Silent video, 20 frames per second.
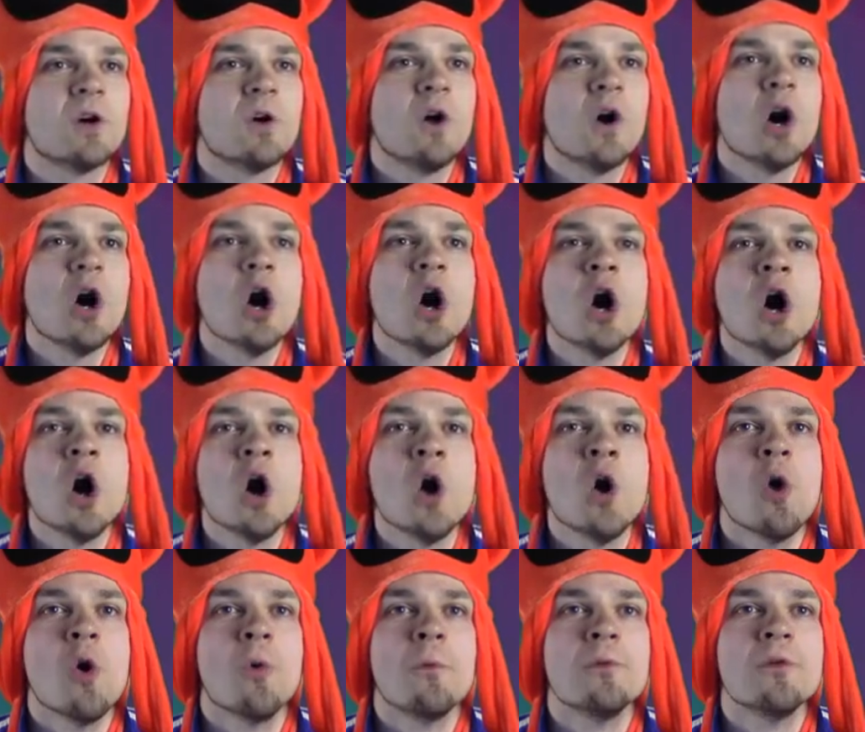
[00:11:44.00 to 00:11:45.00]

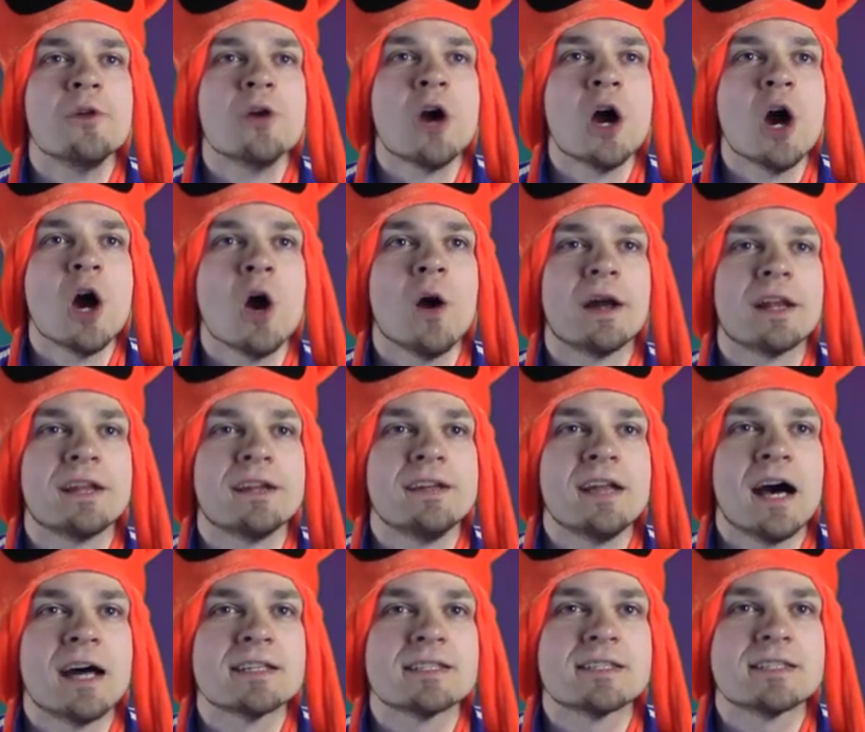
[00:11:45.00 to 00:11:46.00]
Oh, no, I did
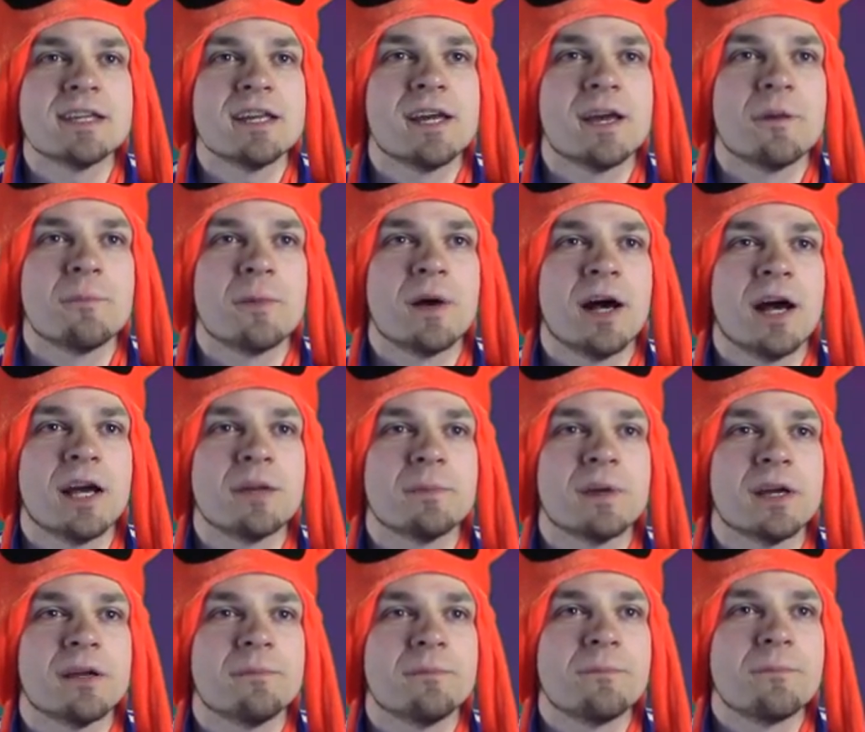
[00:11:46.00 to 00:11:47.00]
not see him behind
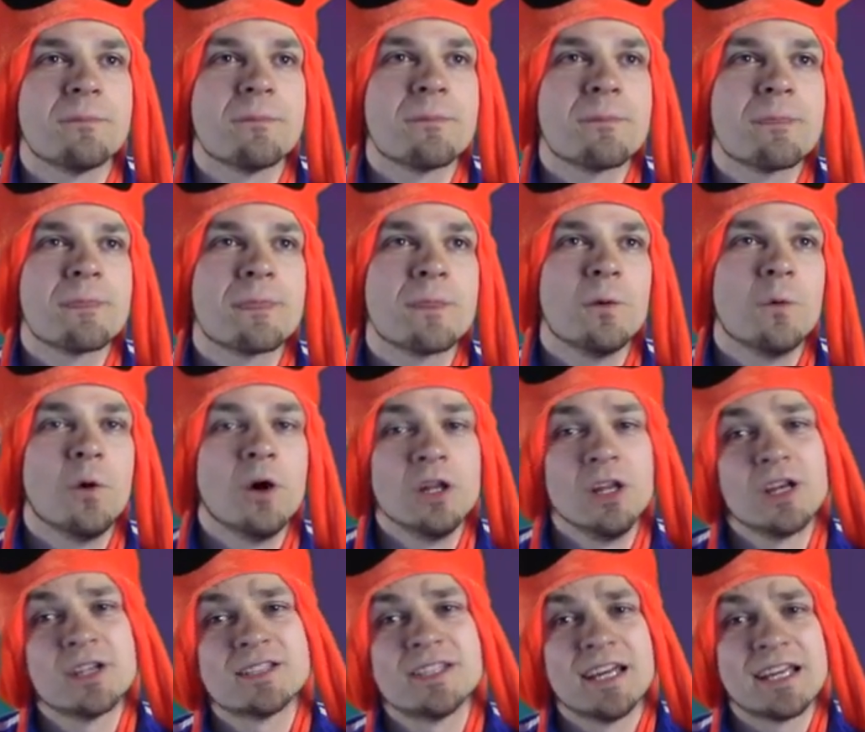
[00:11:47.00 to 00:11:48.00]
me. Well, it
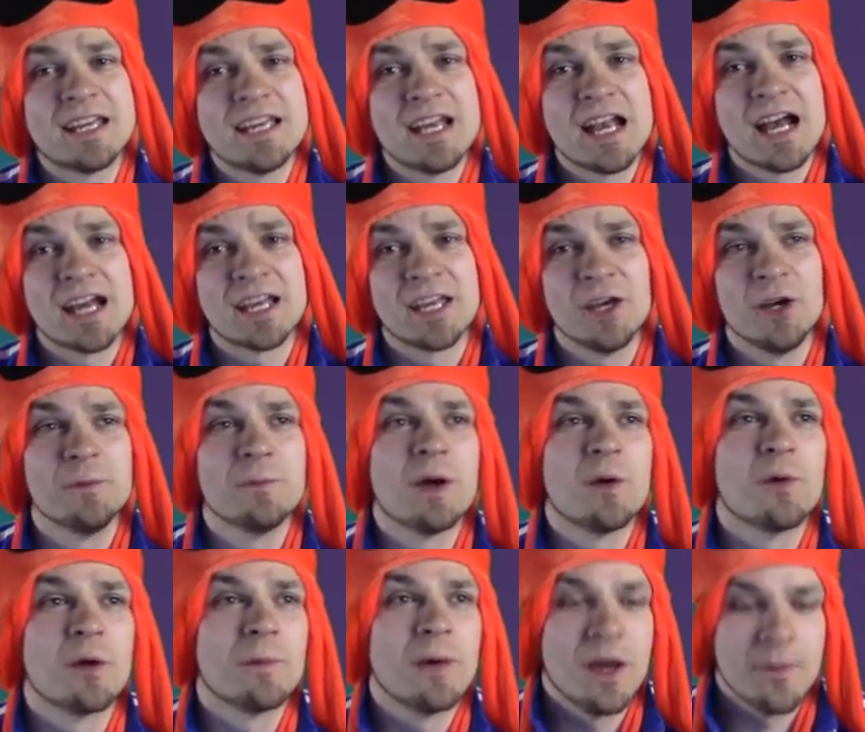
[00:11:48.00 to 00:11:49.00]
looks like he got killed by
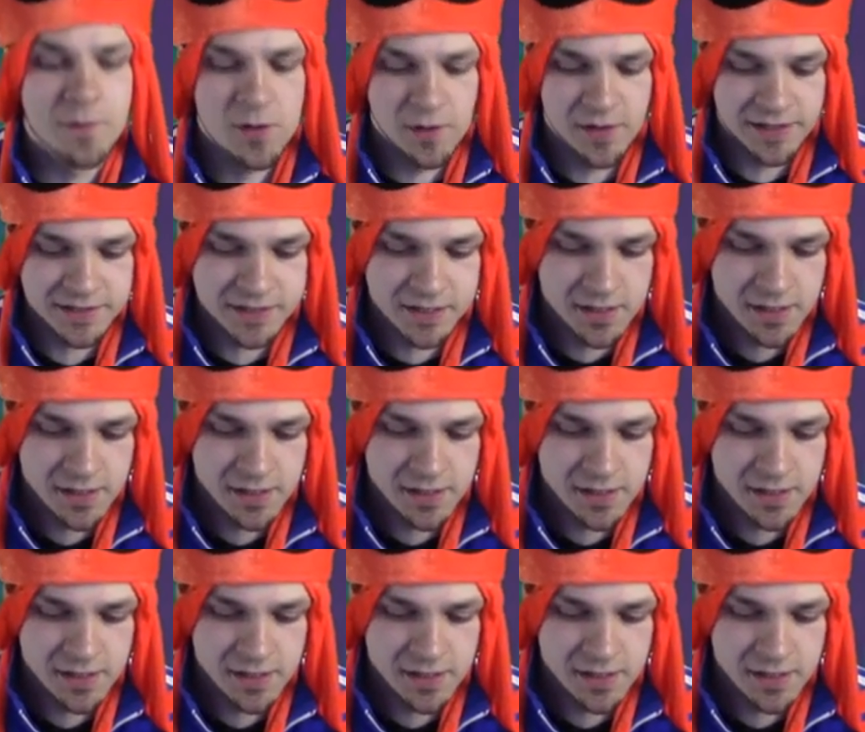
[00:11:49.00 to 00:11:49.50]
one of my opponents.